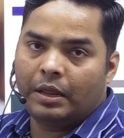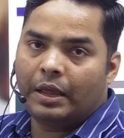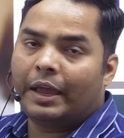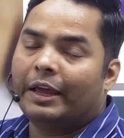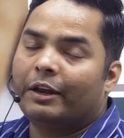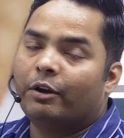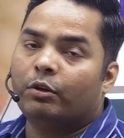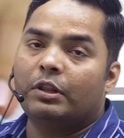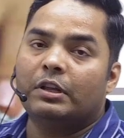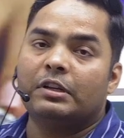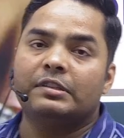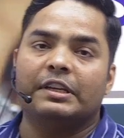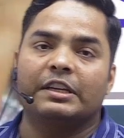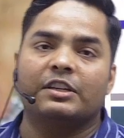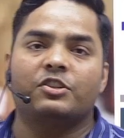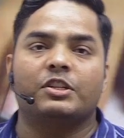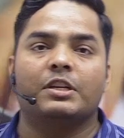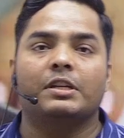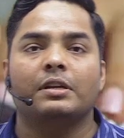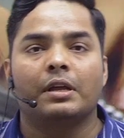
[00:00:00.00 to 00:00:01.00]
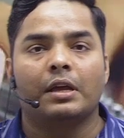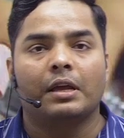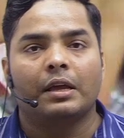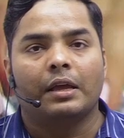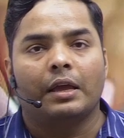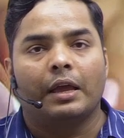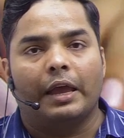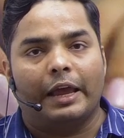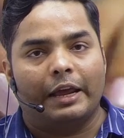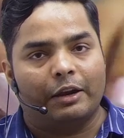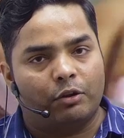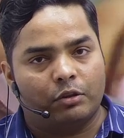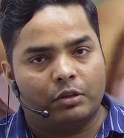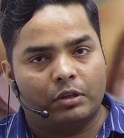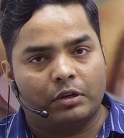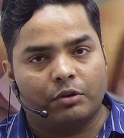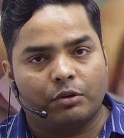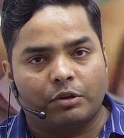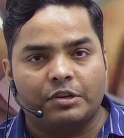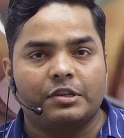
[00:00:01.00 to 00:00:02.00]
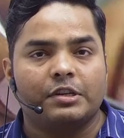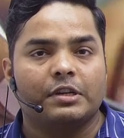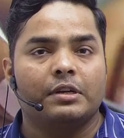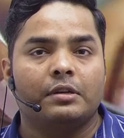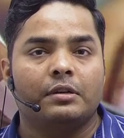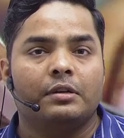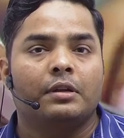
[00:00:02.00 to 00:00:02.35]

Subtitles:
another section, another question